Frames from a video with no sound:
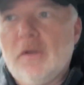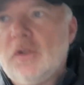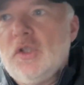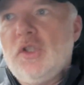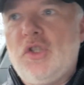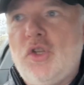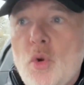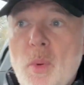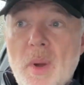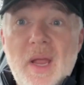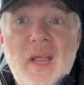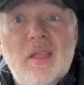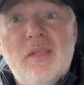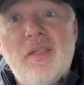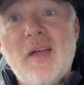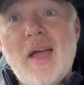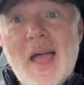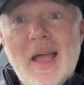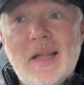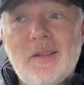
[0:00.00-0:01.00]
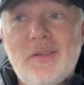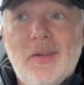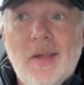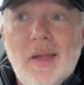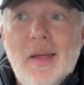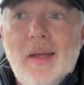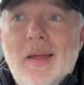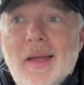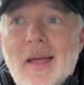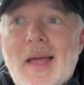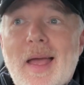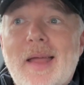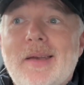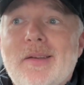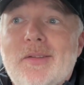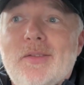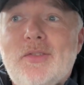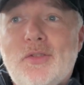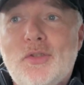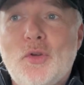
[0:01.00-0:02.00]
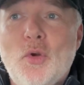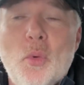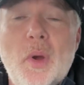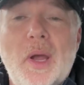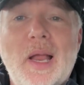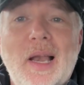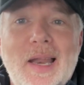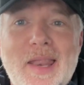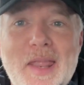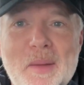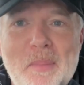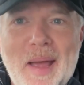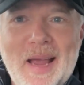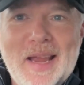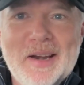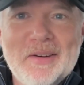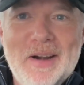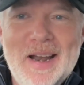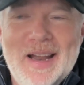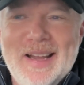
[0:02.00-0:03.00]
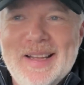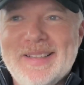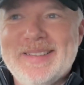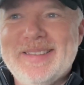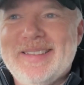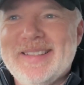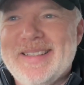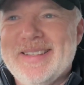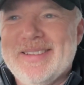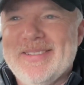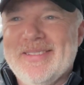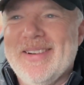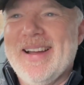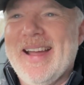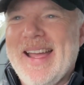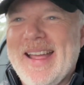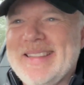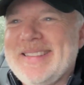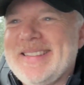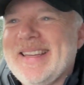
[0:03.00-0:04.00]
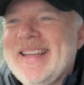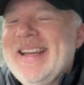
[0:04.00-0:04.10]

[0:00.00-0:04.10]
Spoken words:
doing that and squiggling the back around in the wet,